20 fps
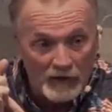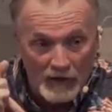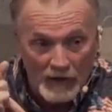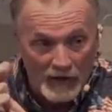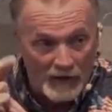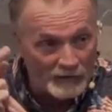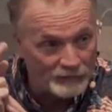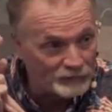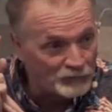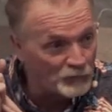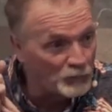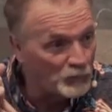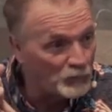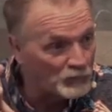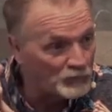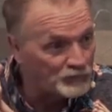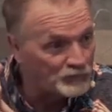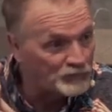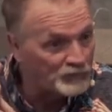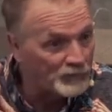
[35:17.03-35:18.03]
and to
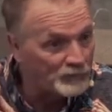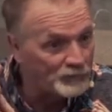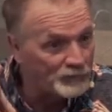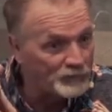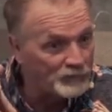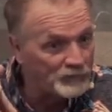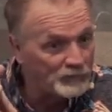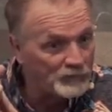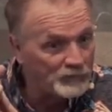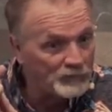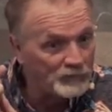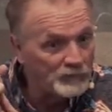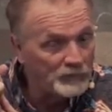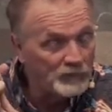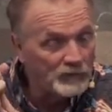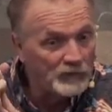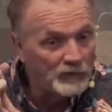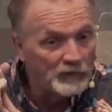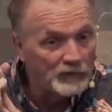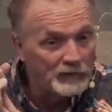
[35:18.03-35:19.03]
worship.
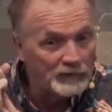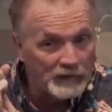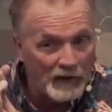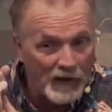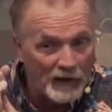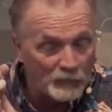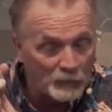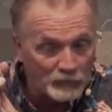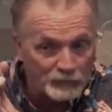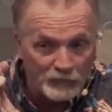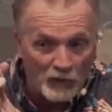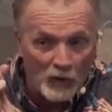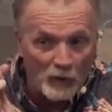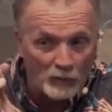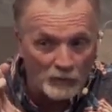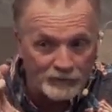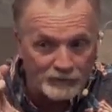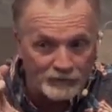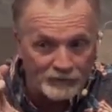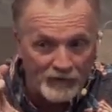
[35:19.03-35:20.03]
God was
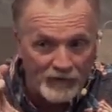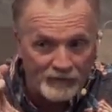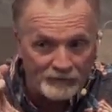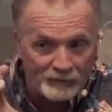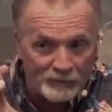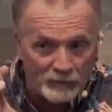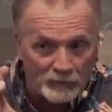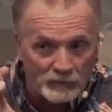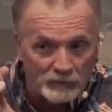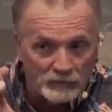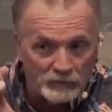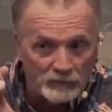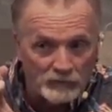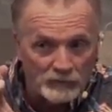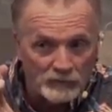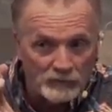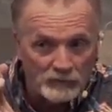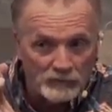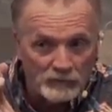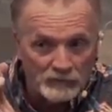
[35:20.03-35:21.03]
always faithful
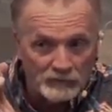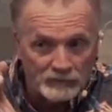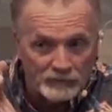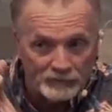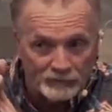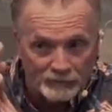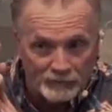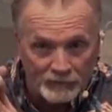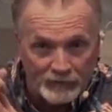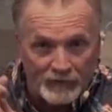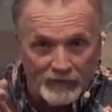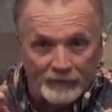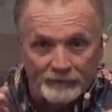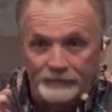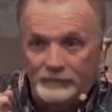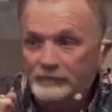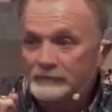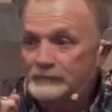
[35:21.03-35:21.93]
to forgive.